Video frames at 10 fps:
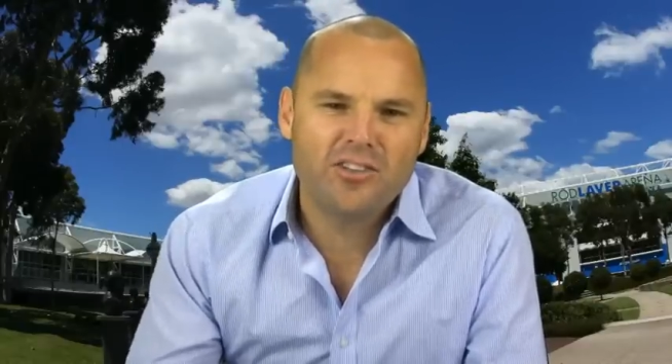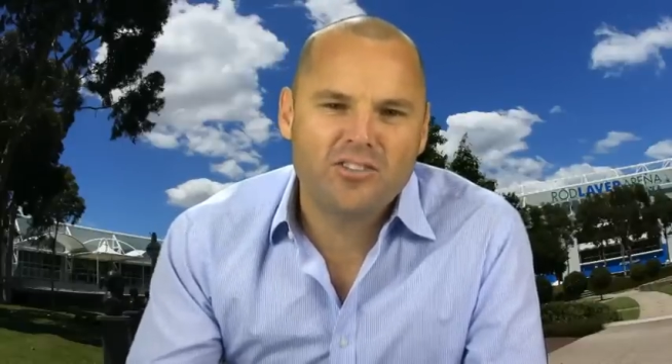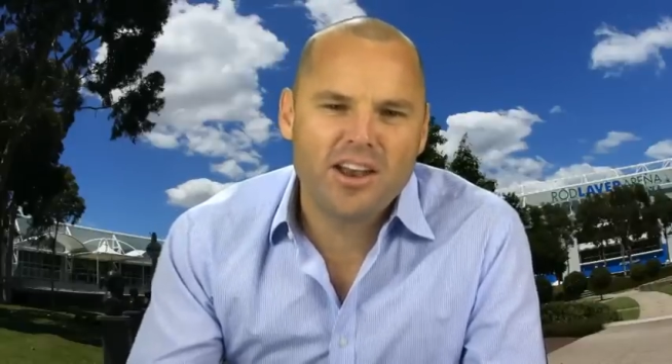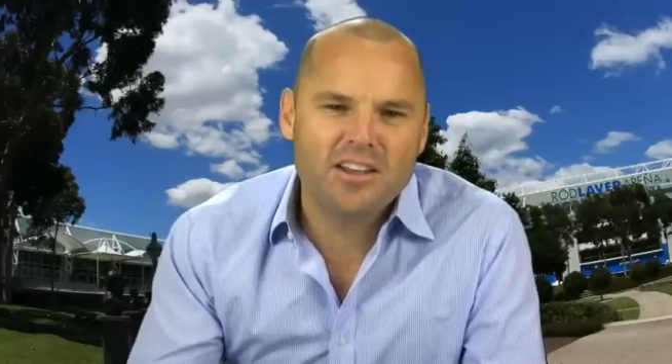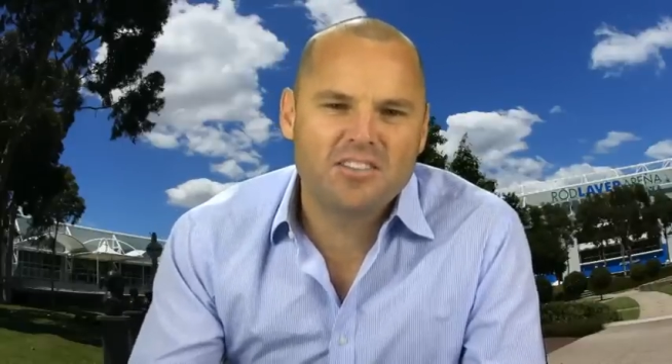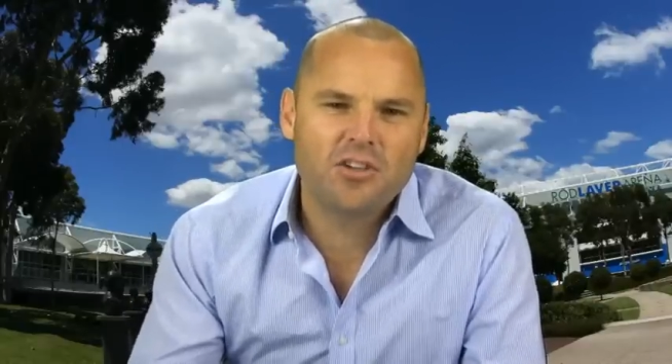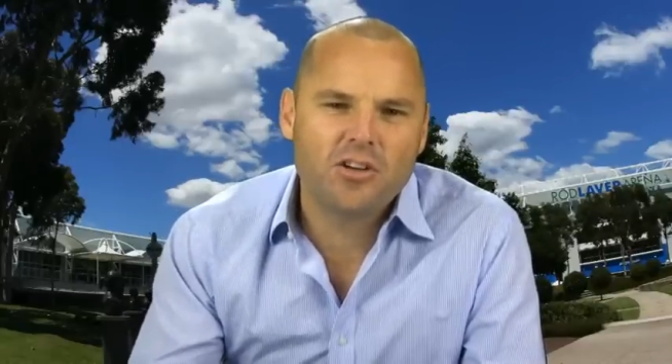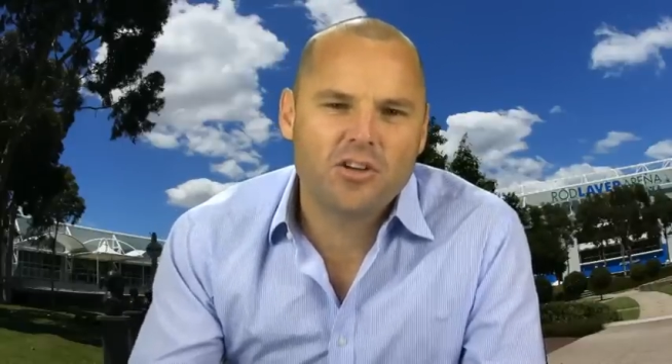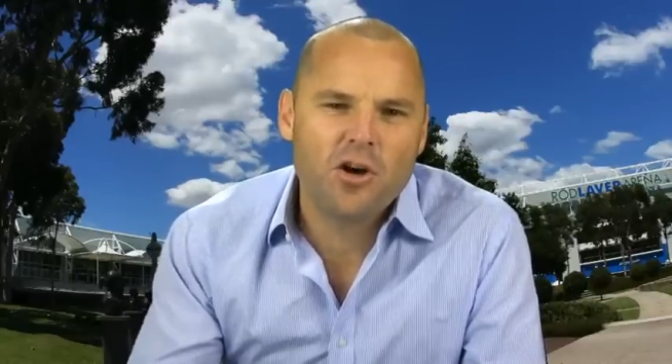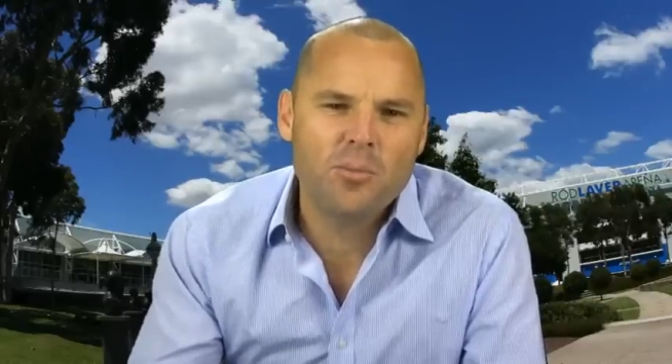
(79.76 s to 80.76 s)

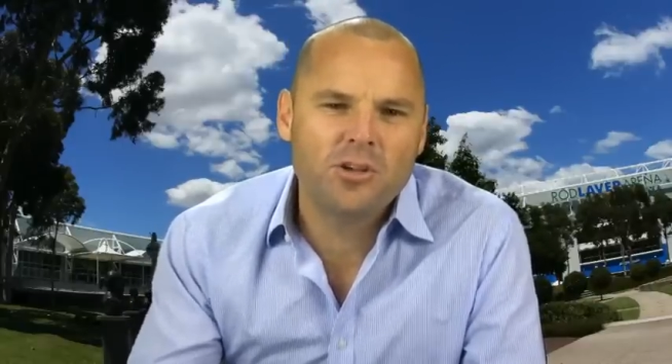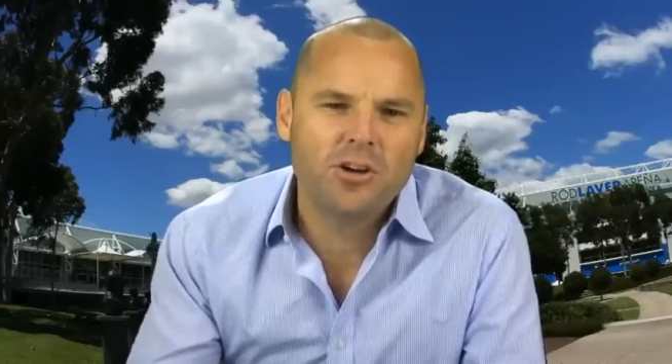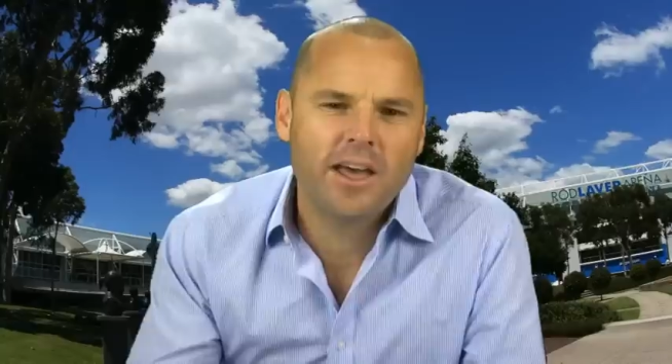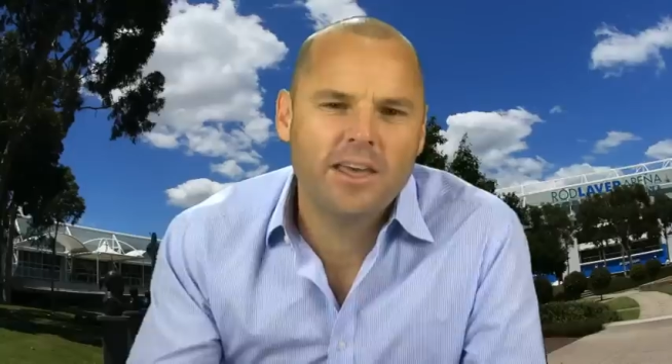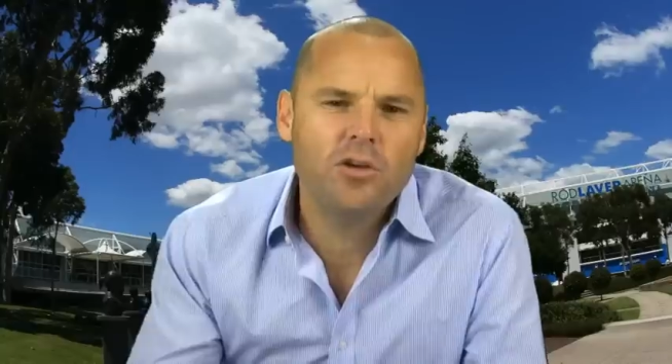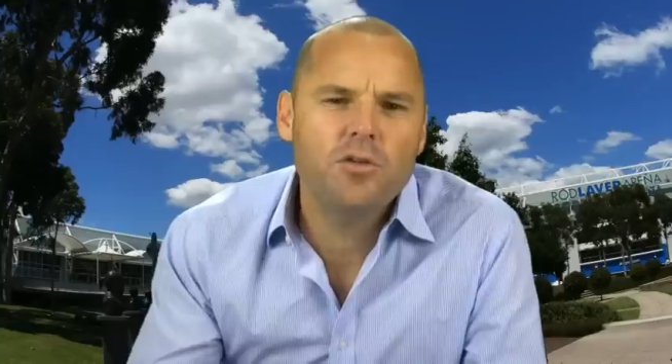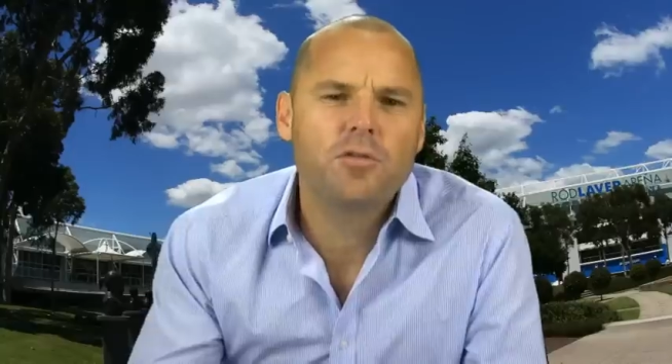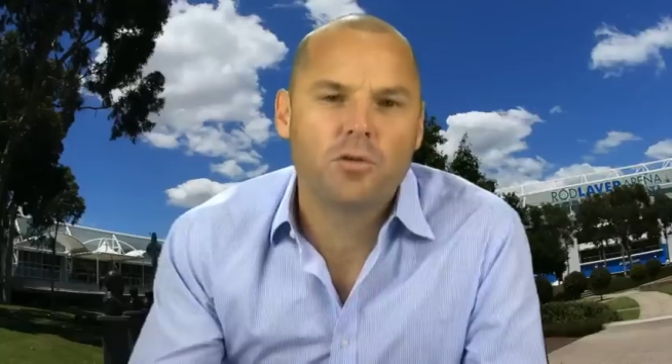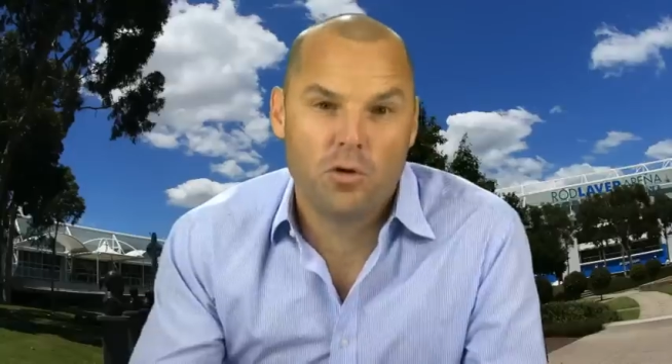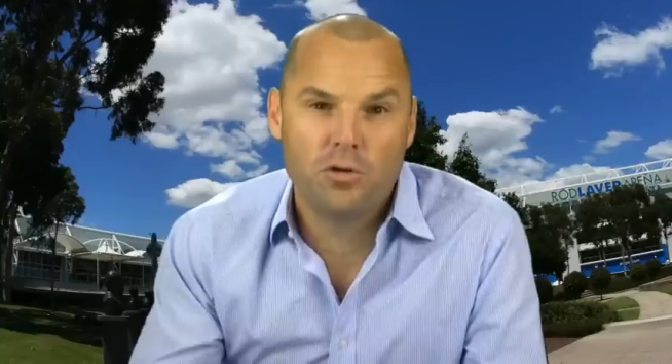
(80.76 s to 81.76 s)
tennis.com.au
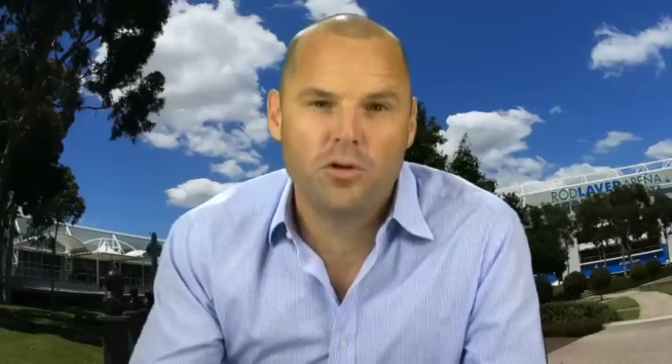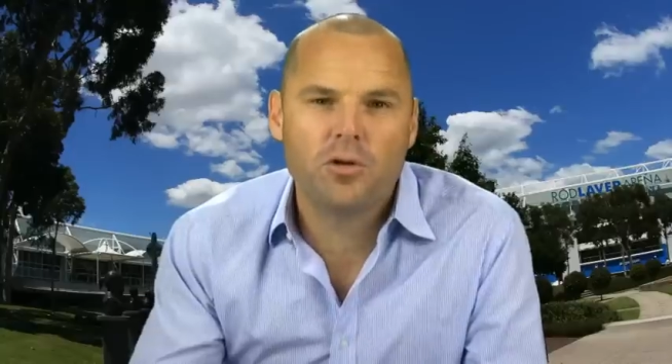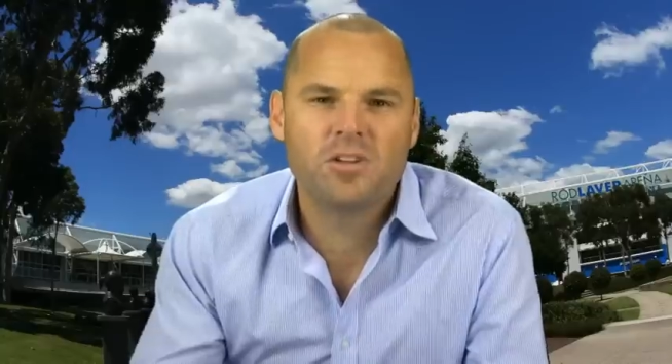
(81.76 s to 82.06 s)
for all your